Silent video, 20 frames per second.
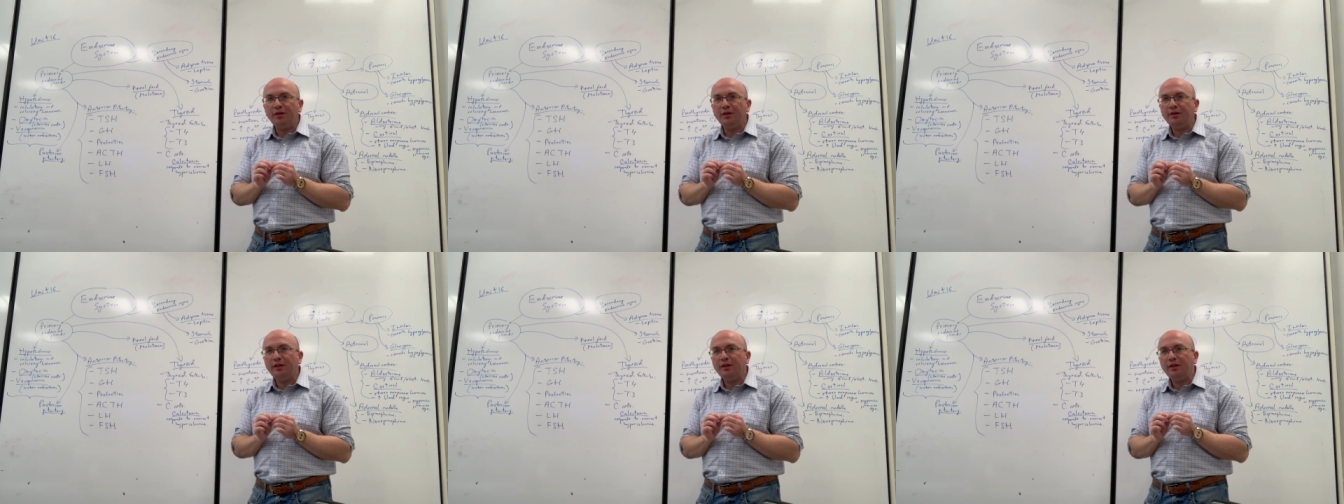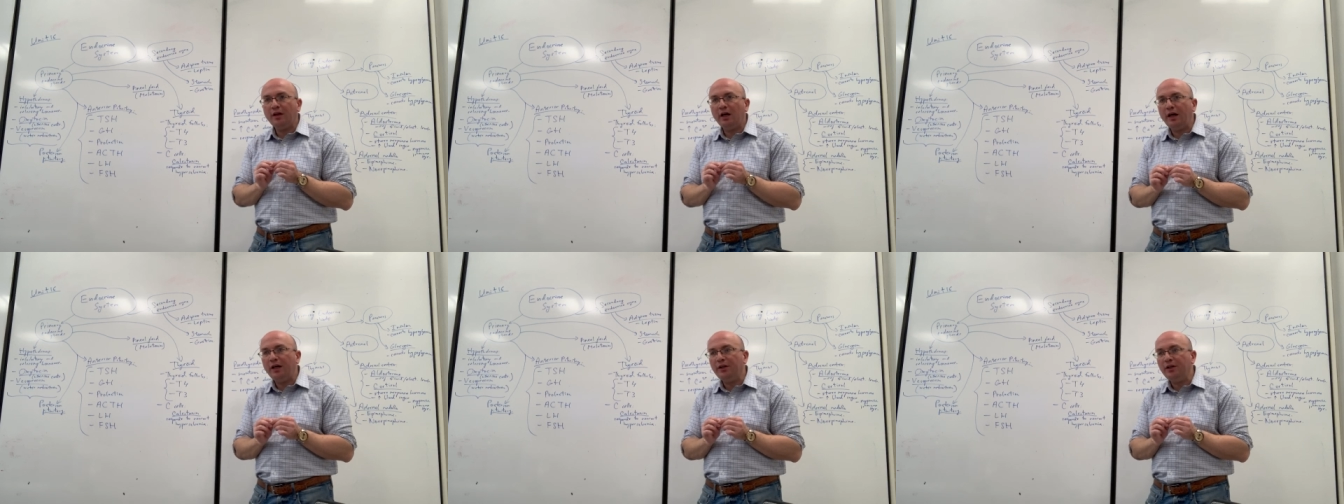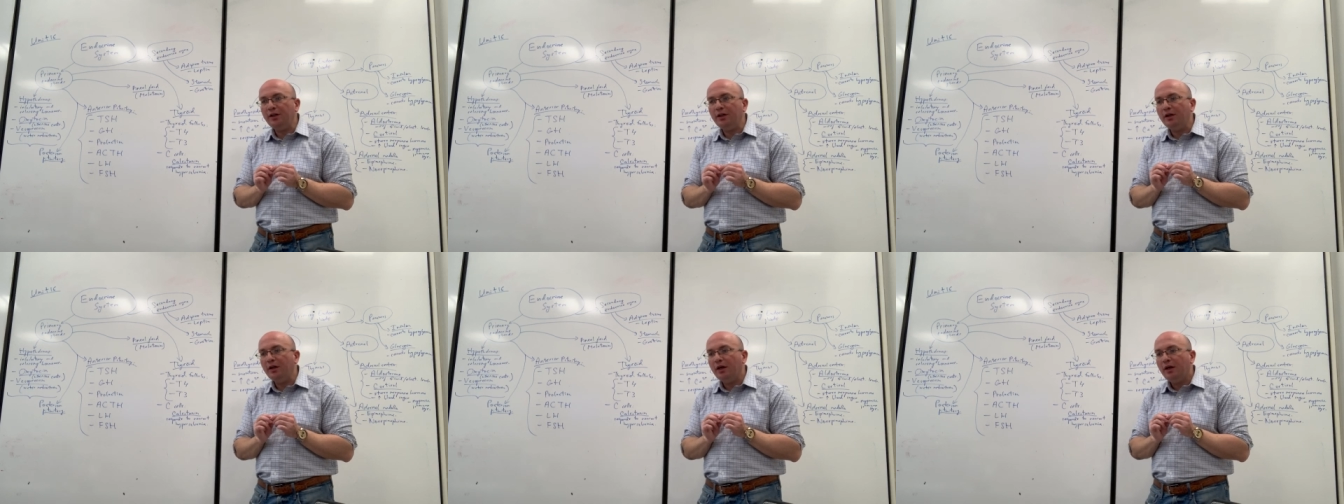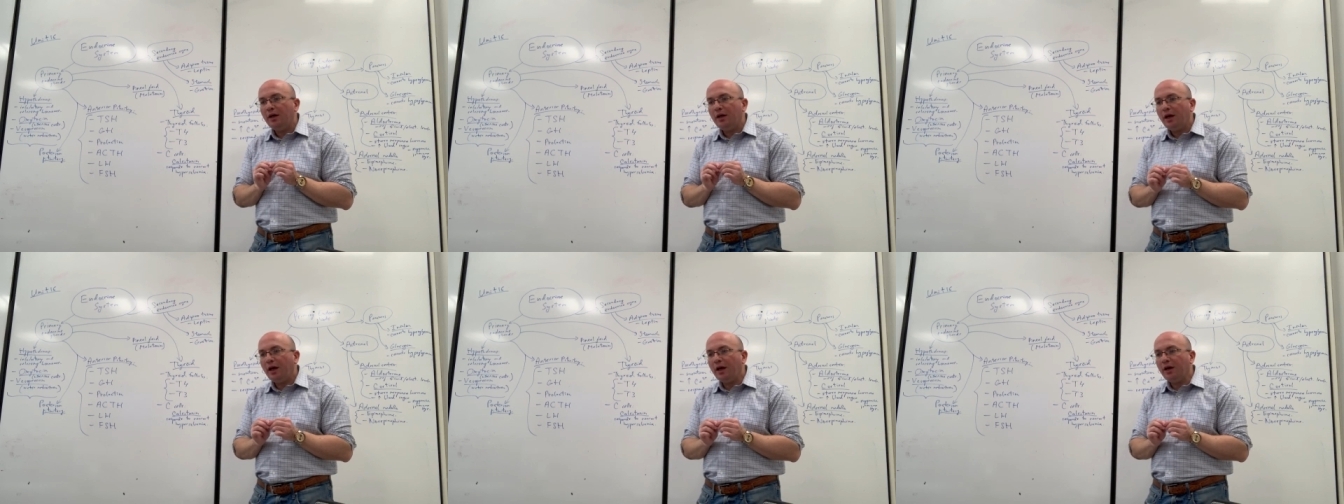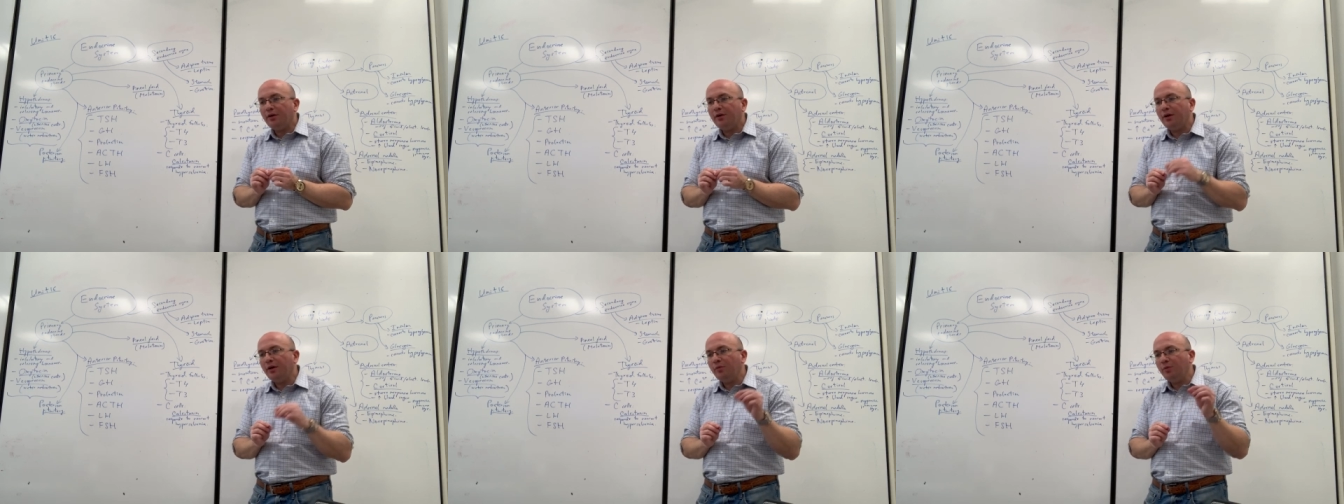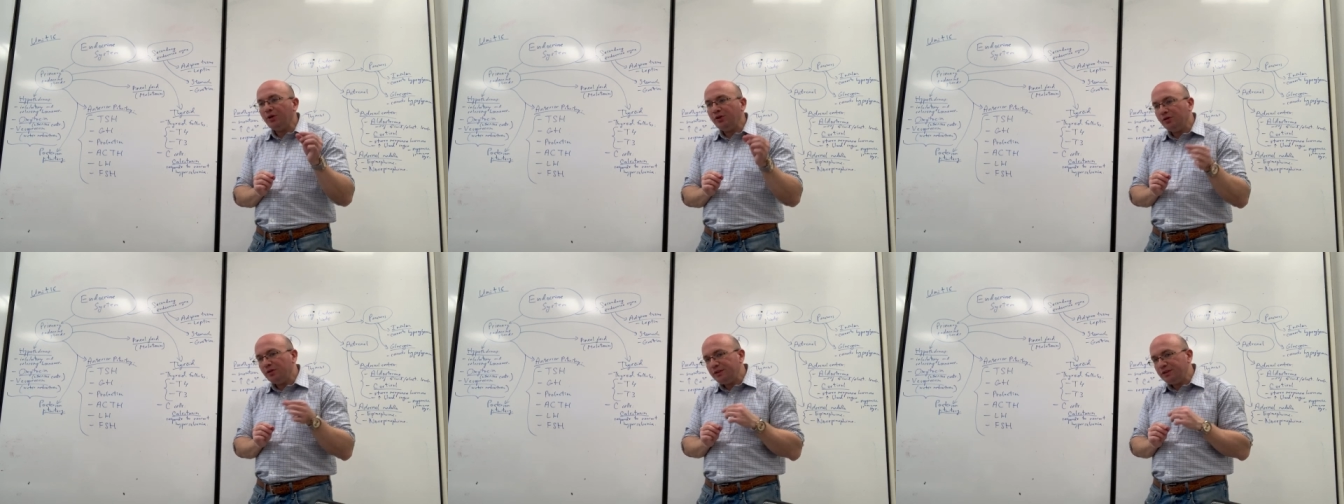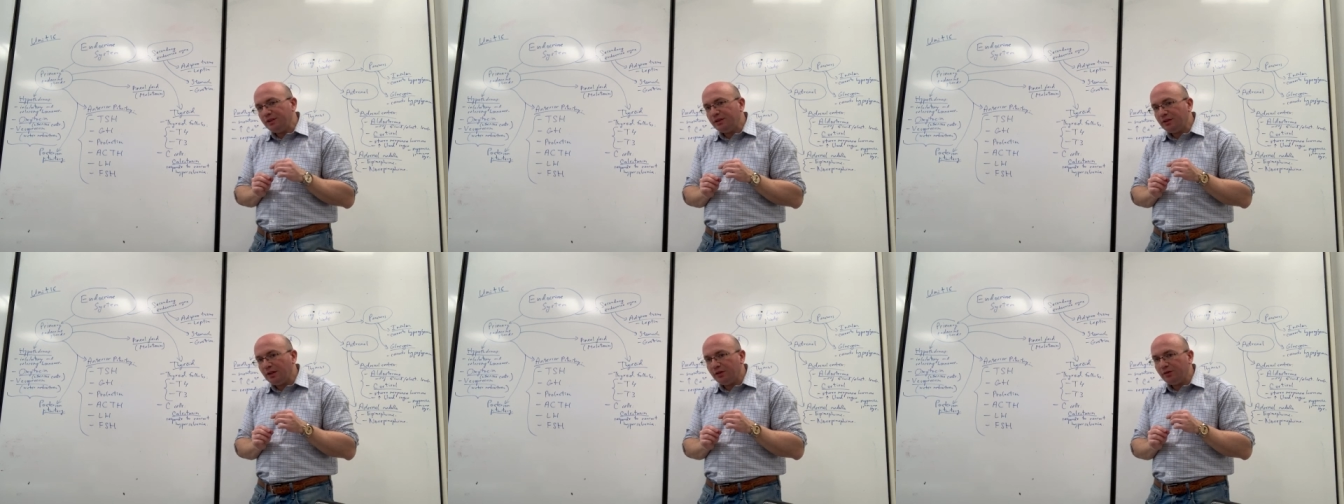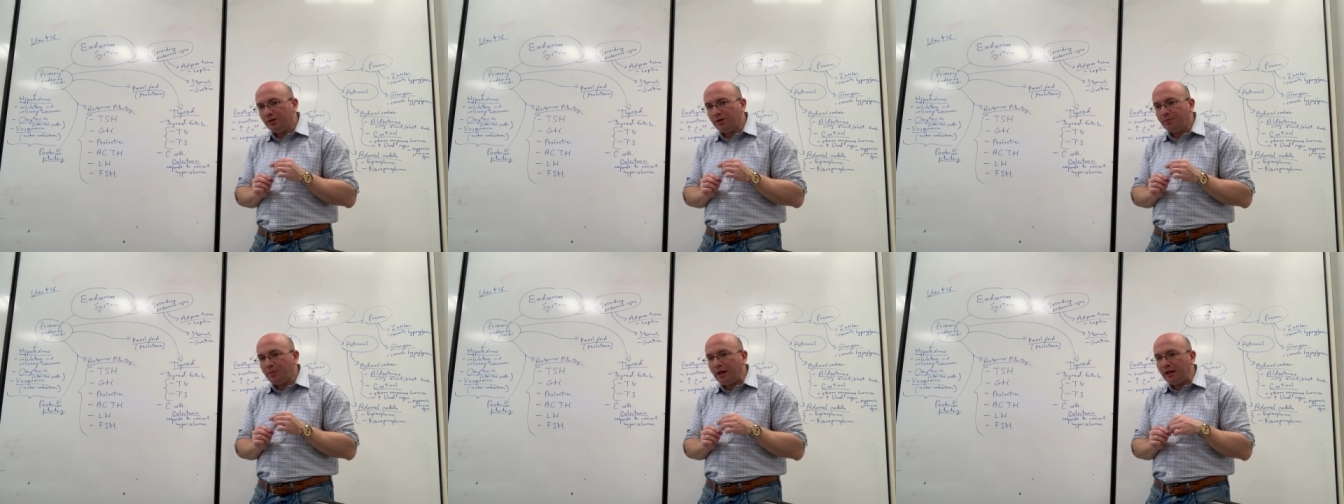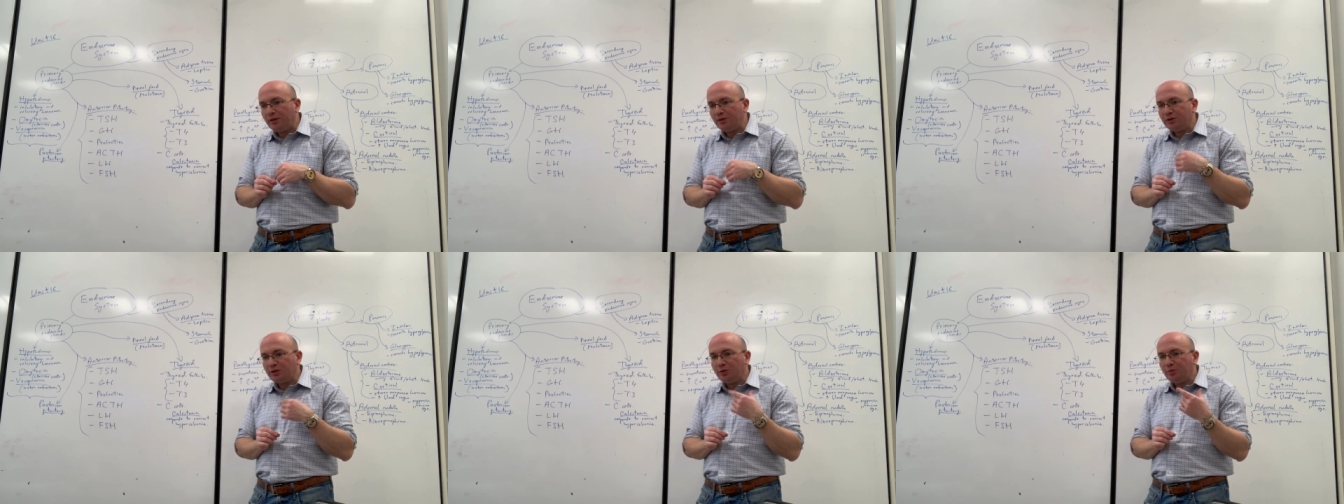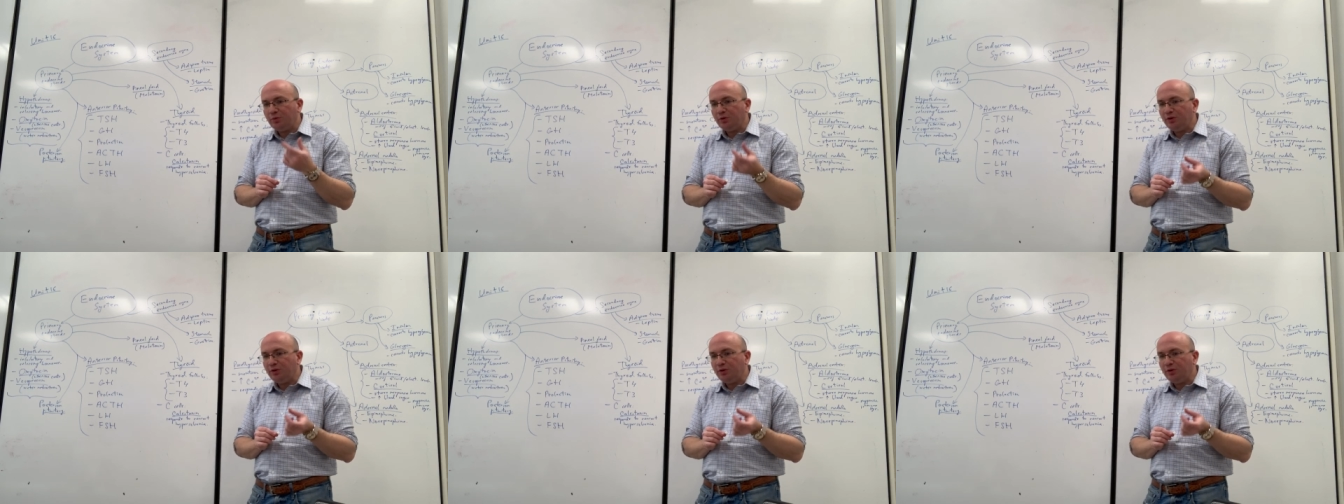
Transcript: very tiny area, when you see it under a microscope,